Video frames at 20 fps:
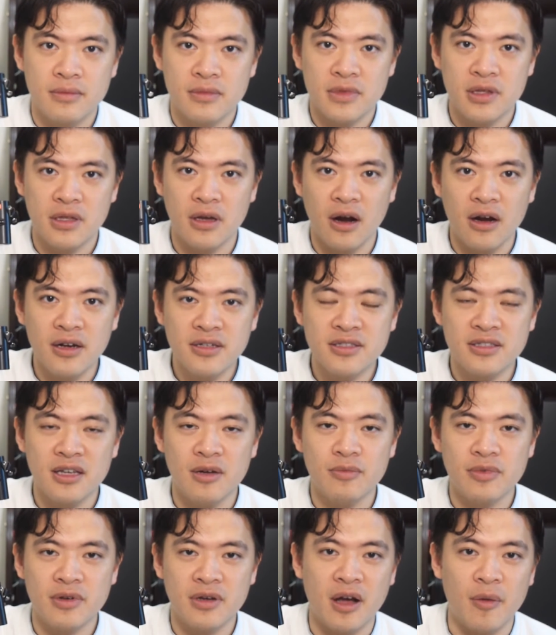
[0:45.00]
There are
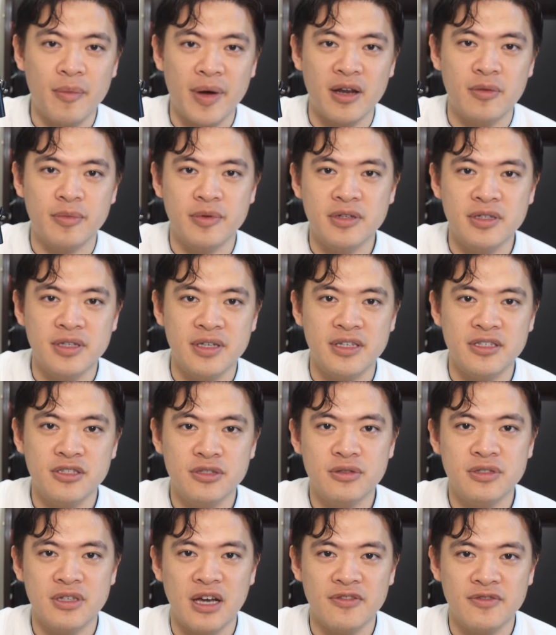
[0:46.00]
some compatibility
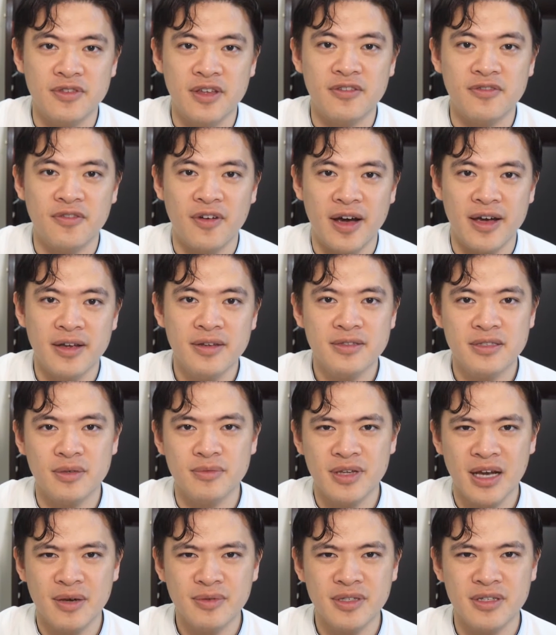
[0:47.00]
issues I did find.
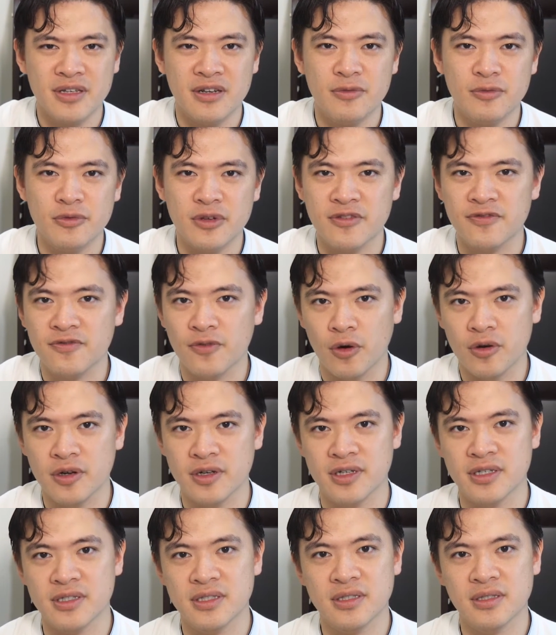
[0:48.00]
Sometimes it didn't really
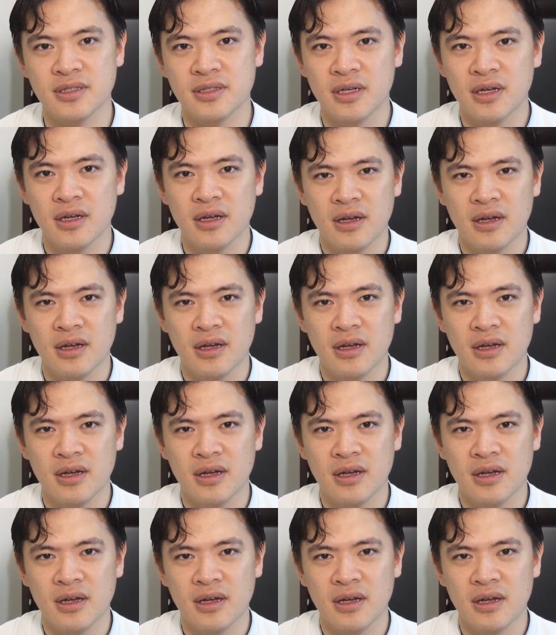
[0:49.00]
focus.